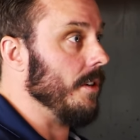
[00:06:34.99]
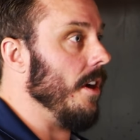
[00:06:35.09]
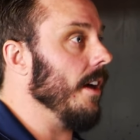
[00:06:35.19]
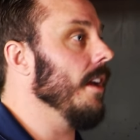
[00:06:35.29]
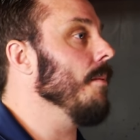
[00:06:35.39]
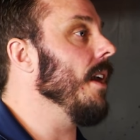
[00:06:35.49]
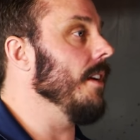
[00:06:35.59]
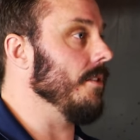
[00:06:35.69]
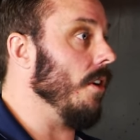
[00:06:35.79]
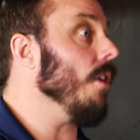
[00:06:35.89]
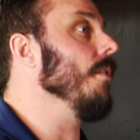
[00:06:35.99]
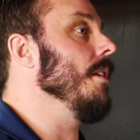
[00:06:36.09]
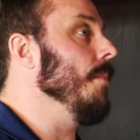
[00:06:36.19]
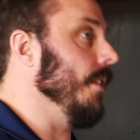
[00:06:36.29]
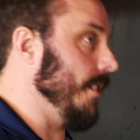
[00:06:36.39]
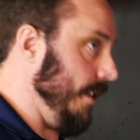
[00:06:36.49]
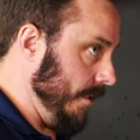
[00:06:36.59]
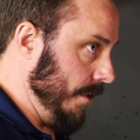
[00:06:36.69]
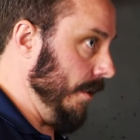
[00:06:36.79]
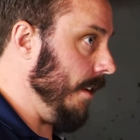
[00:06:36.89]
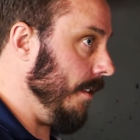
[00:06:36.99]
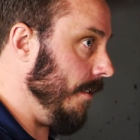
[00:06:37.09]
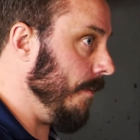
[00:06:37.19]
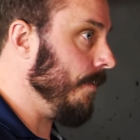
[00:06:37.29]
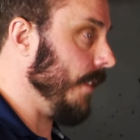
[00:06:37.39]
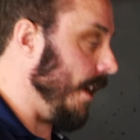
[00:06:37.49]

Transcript: we're talking about is already built into it. Got it.